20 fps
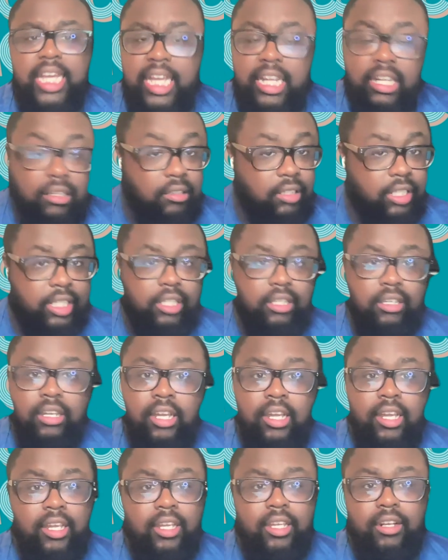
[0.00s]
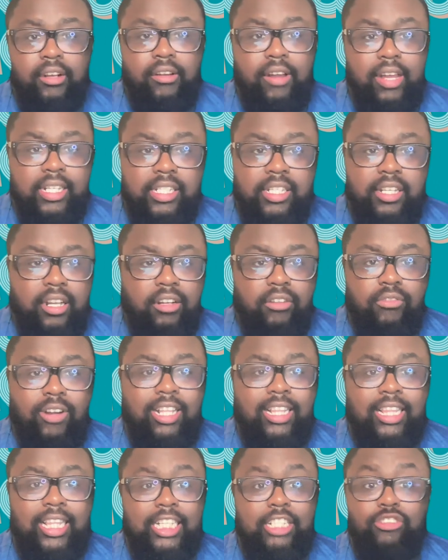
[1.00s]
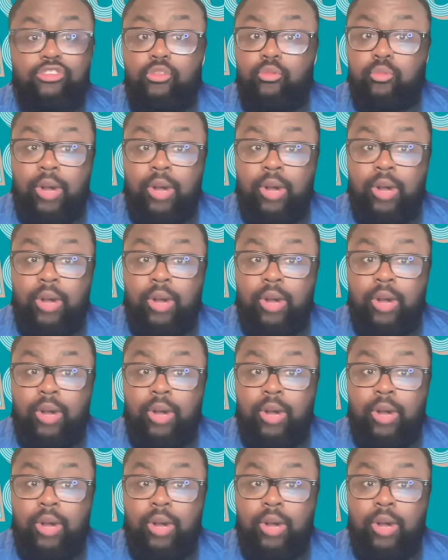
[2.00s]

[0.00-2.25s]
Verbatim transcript: Italy, you know, has done great things.